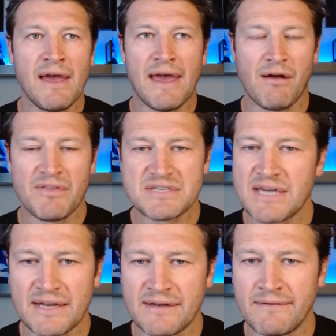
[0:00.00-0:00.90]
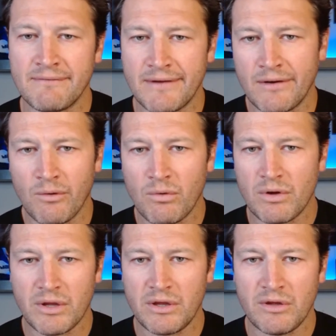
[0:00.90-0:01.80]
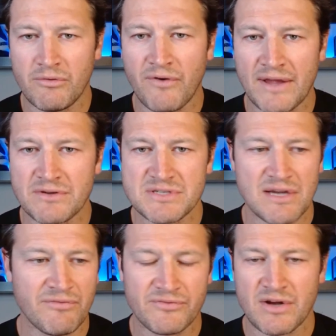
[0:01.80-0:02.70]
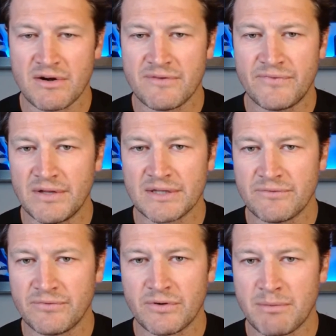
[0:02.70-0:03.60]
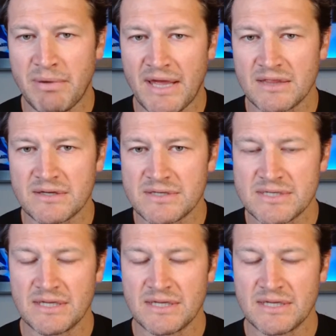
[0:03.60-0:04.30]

and all of a sudden, you find yourself starting to feel like the Florida Panthers.